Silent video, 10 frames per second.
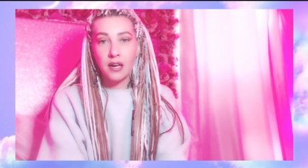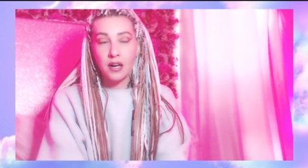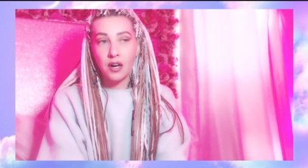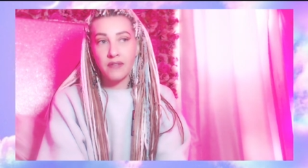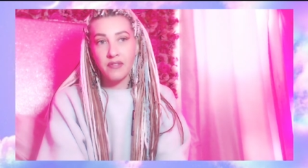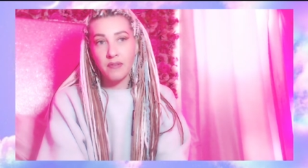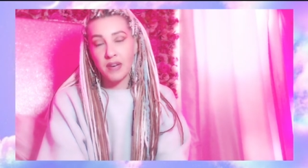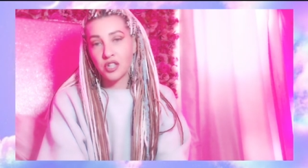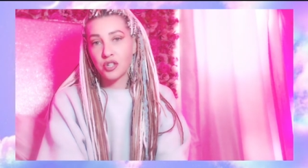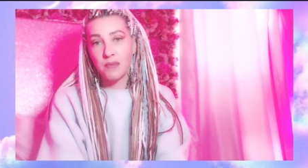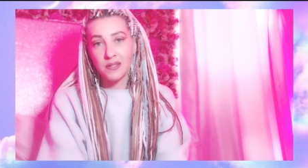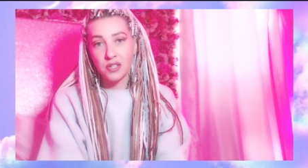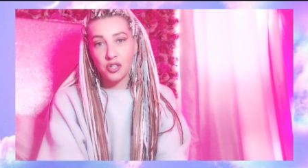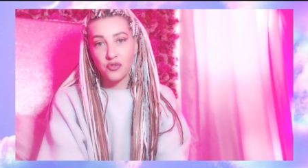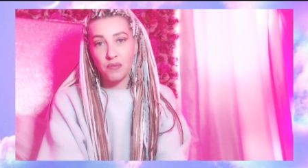a confirmation
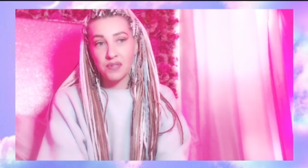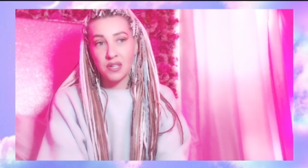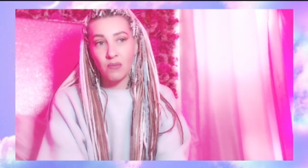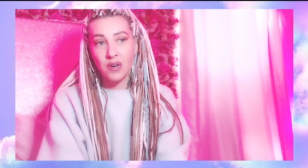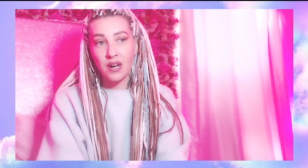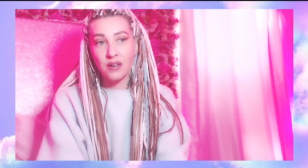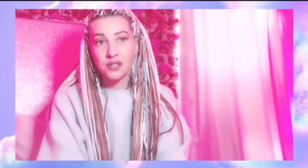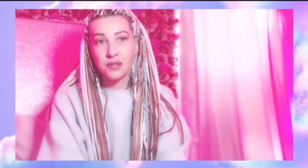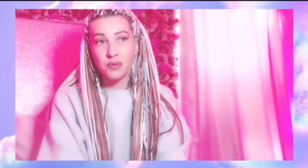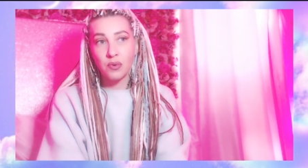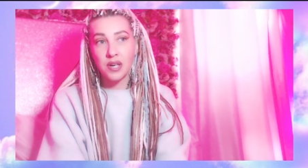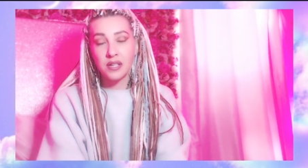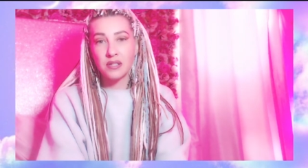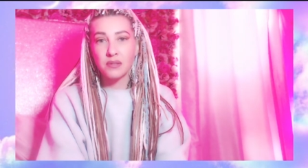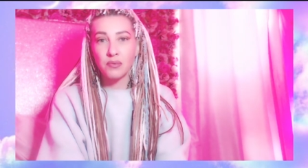message from someone else
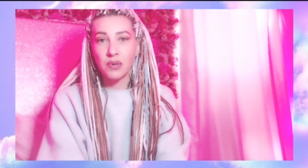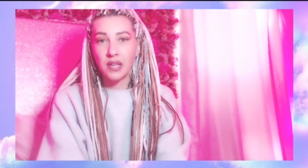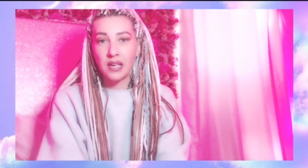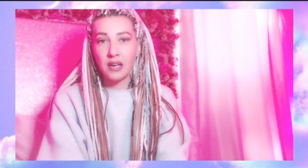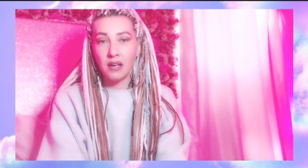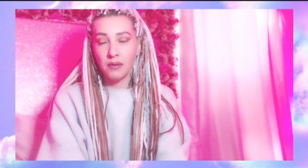was really